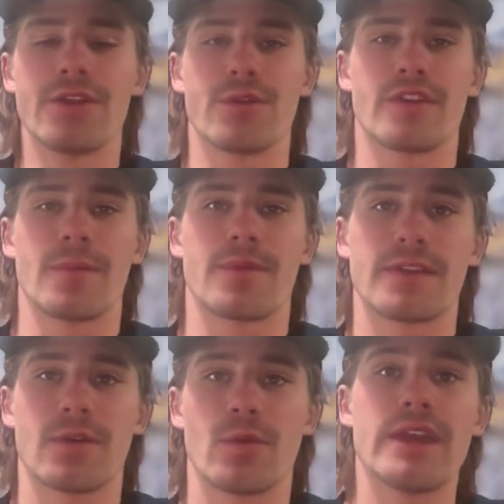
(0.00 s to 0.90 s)
through
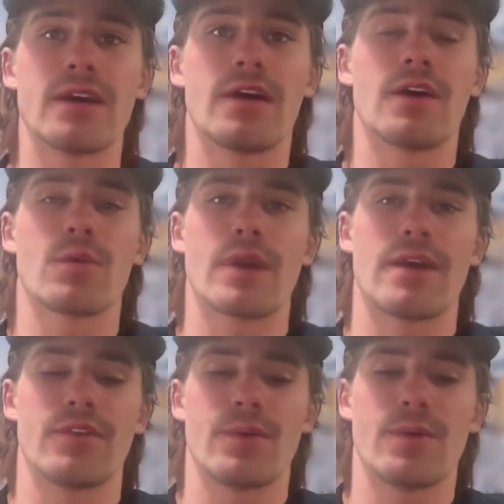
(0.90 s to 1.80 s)
something that we call
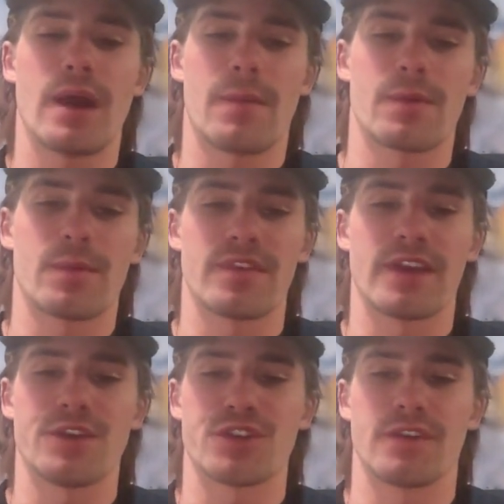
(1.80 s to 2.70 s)
revenue
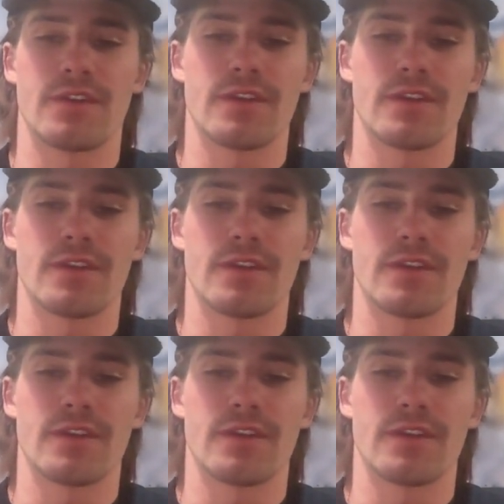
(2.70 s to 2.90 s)
optimization.